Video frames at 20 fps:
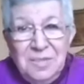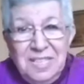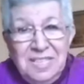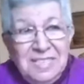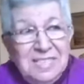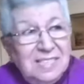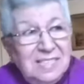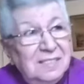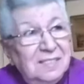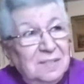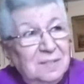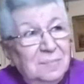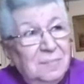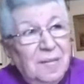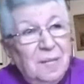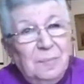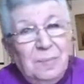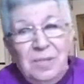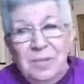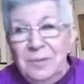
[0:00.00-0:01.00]
you know,
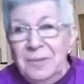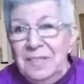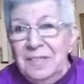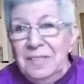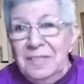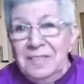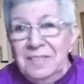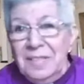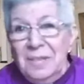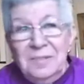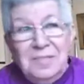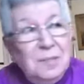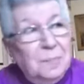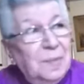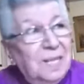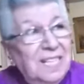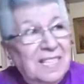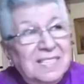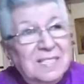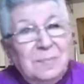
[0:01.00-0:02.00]
talking to people
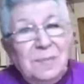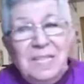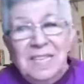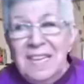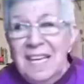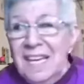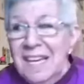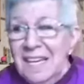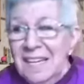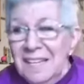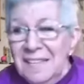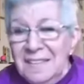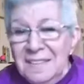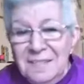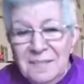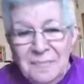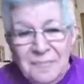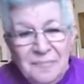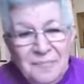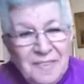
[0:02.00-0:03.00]
who don't appear
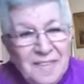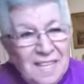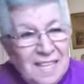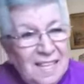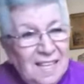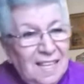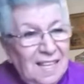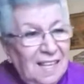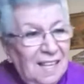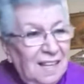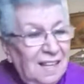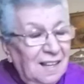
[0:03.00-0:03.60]
to be there,